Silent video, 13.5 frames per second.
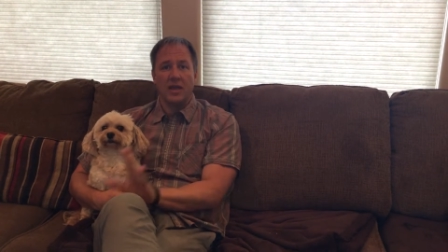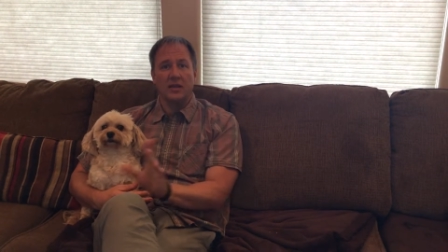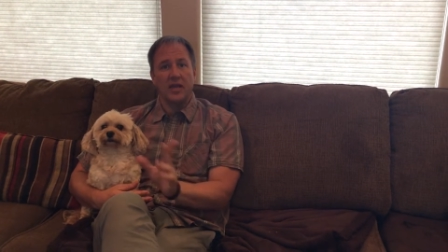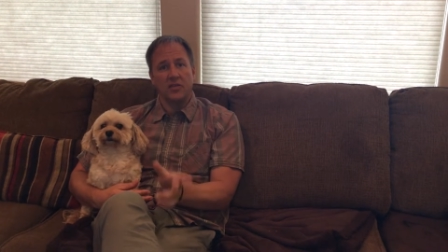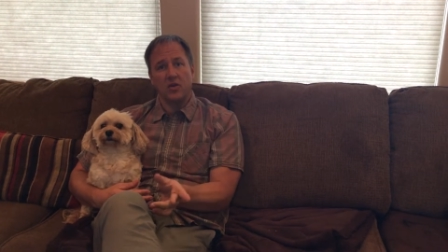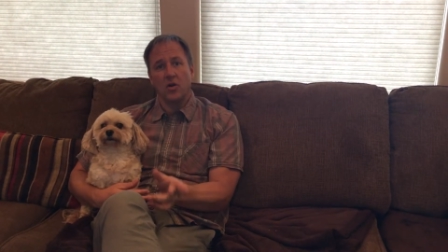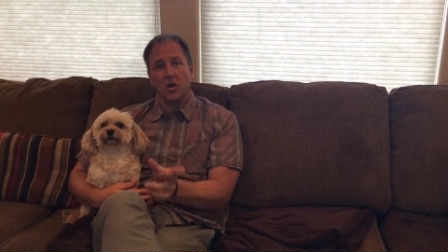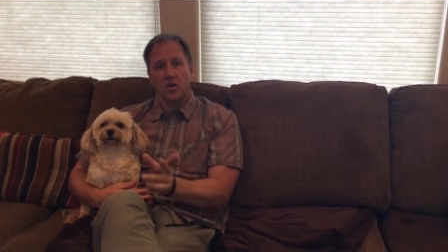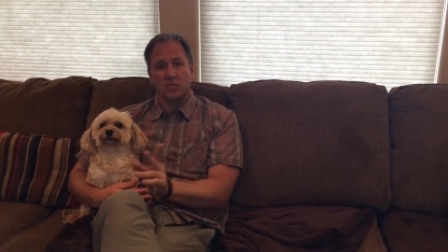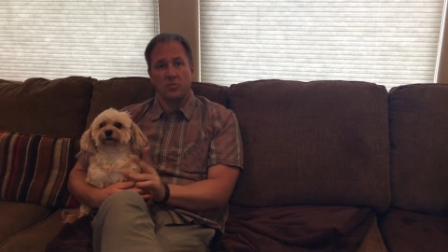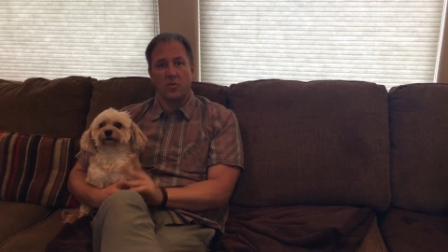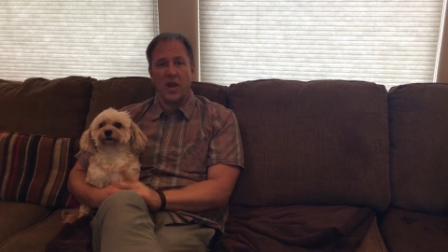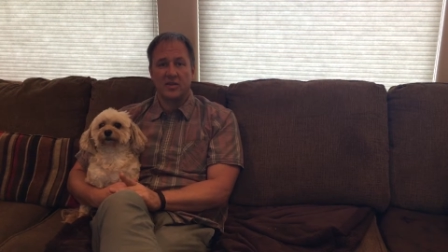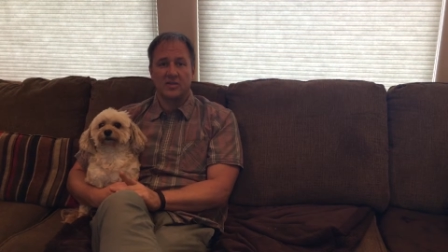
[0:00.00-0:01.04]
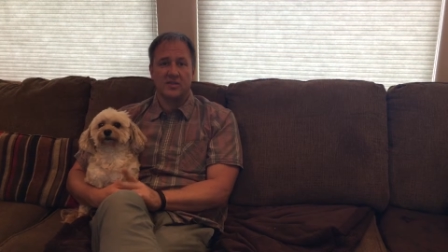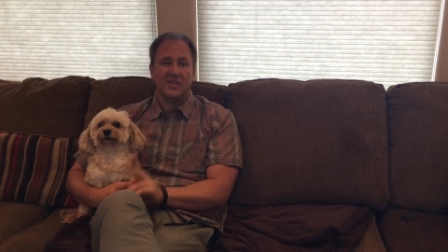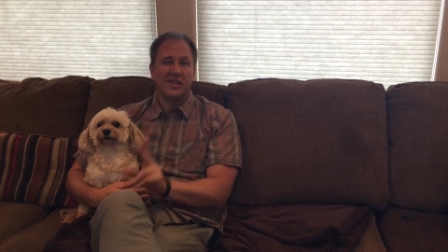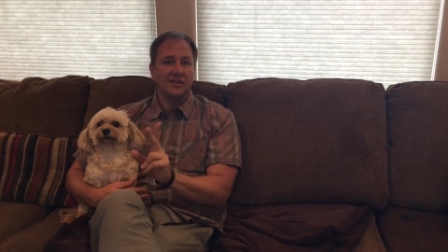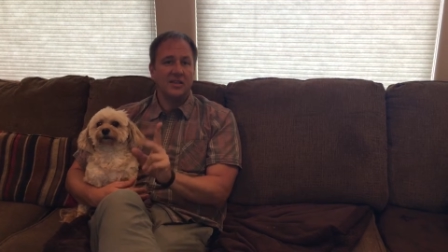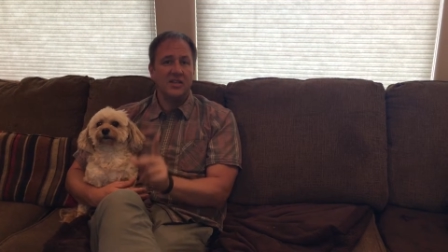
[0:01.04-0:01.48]
I'd like the guardians to practice
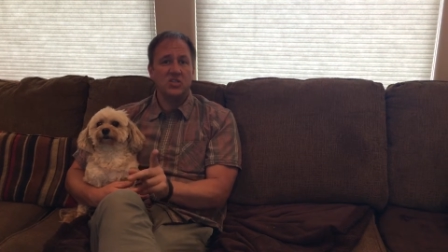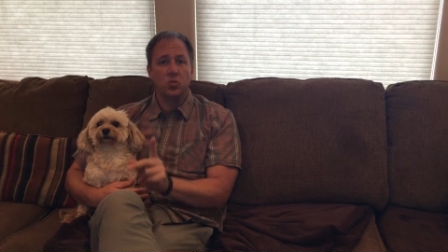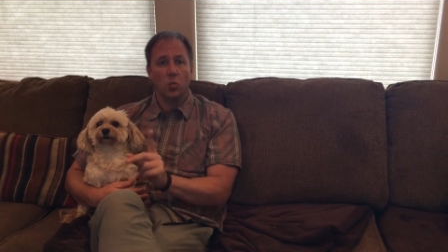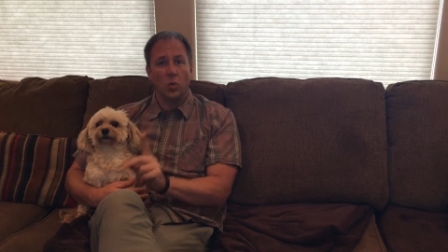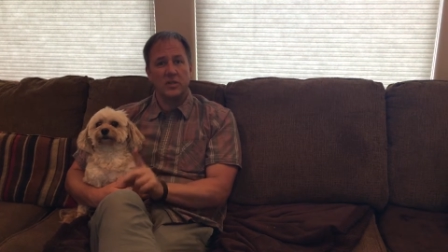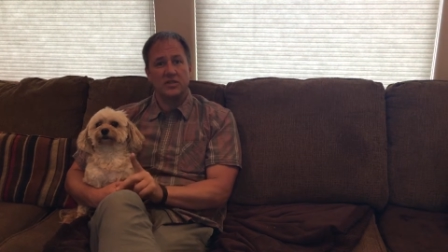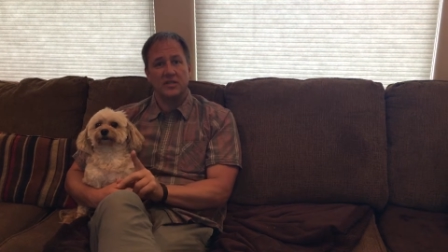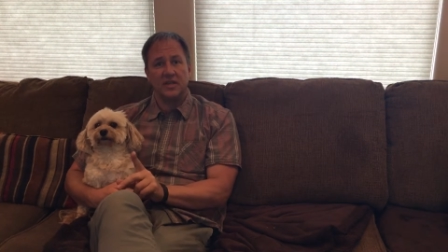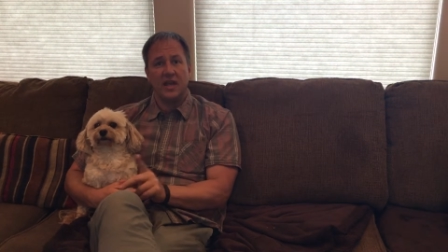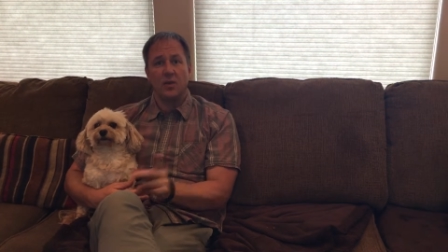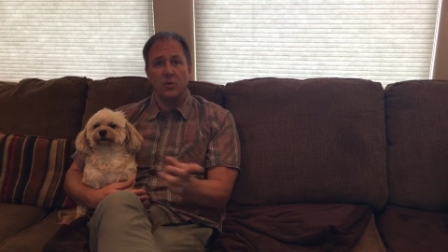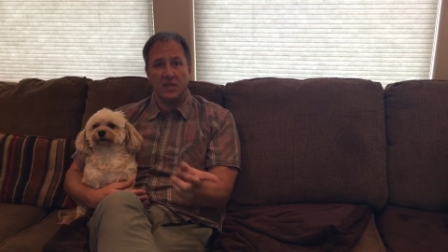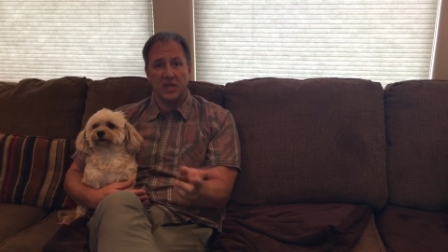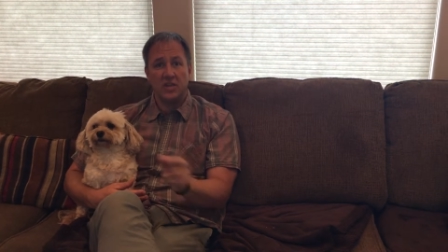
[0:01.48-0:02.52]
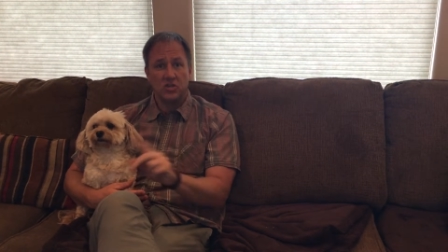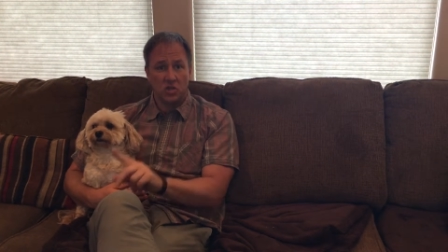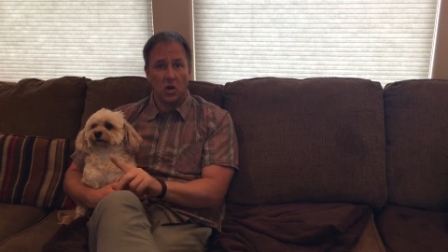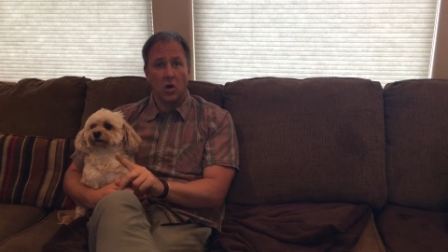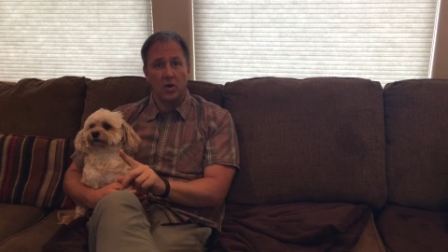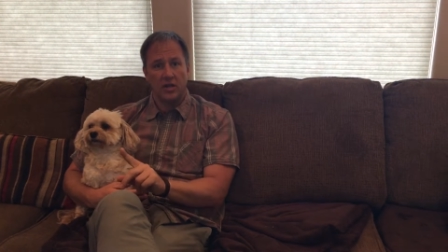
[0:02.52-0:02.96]
at least once a day with
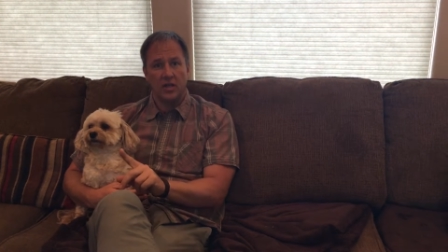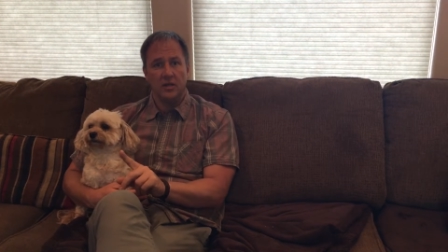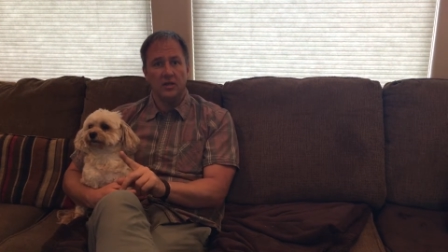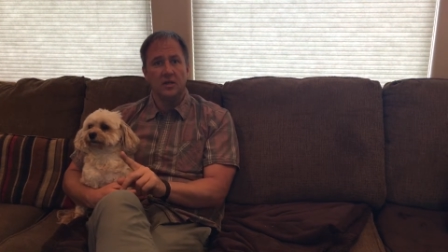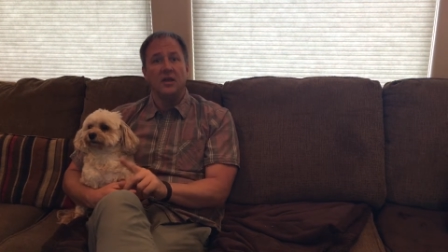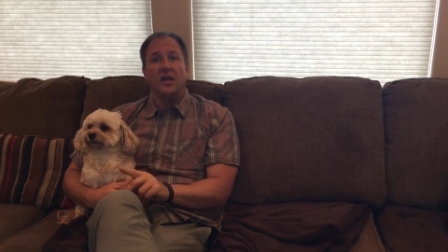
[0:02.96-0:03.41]
each guardian.